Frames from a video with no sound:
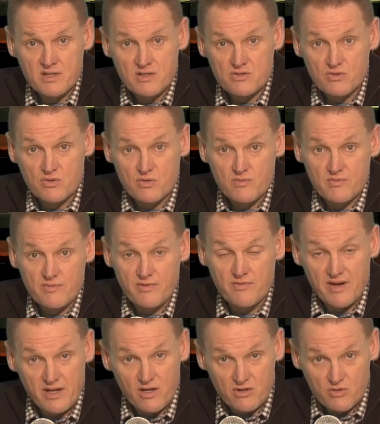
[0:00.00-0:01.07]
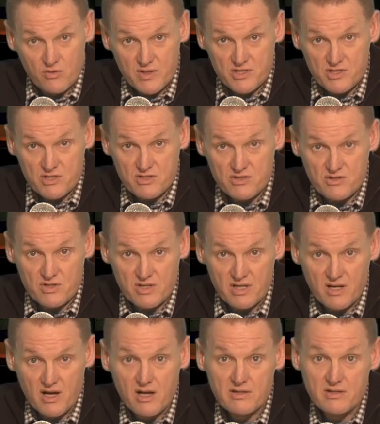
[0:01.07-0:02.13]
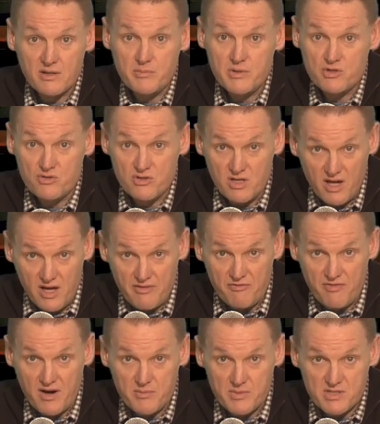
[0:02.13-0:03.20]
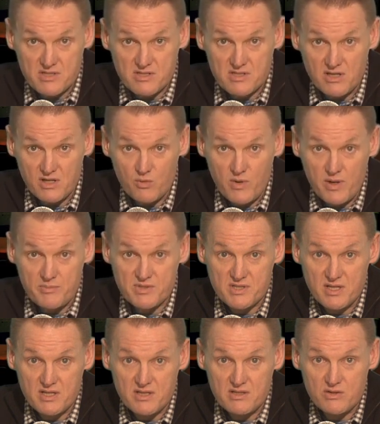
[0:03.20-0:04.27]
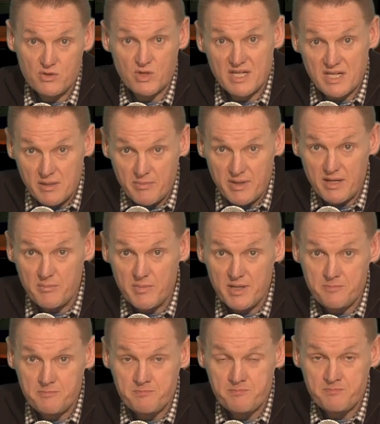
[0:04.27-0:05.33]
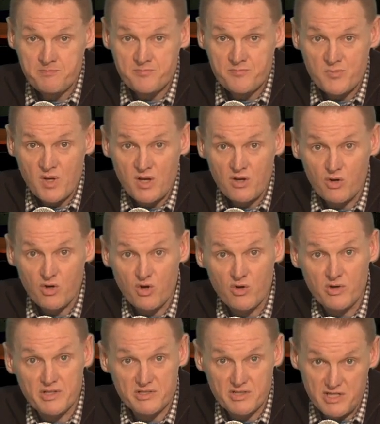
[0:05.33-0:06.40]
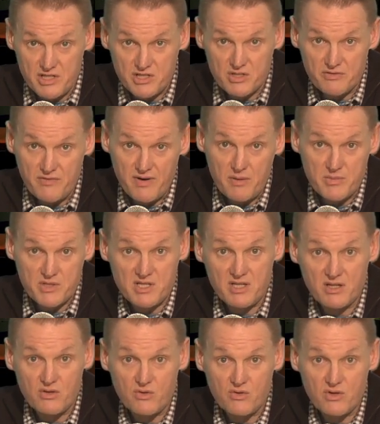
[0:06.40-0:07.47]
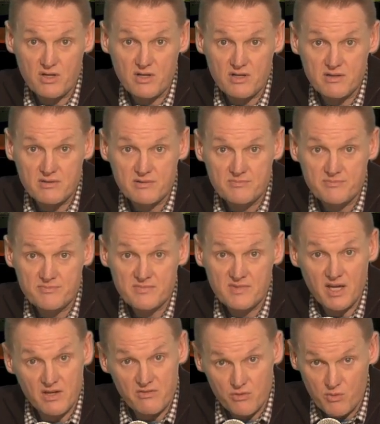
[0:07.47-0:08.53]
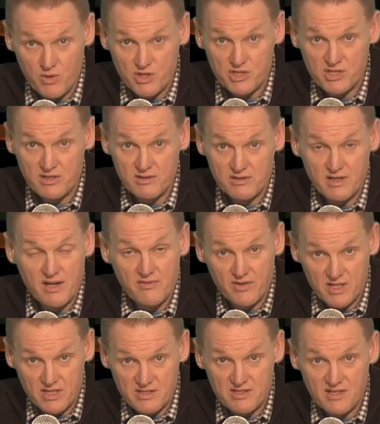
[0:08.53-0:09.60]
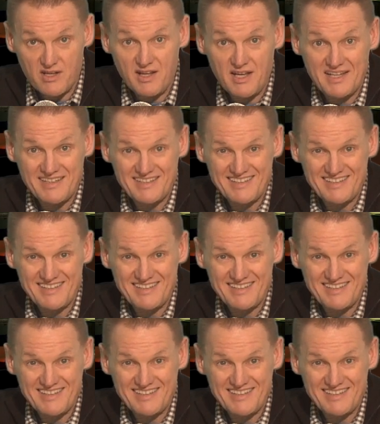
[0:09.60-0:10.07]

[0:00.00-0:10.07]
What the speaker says: So if you have any other questions, you can contact me through the live pharmacist on the website. You can email me or call into Lynch's Pharmacy in Cork. Thank you for watching and have a nice day.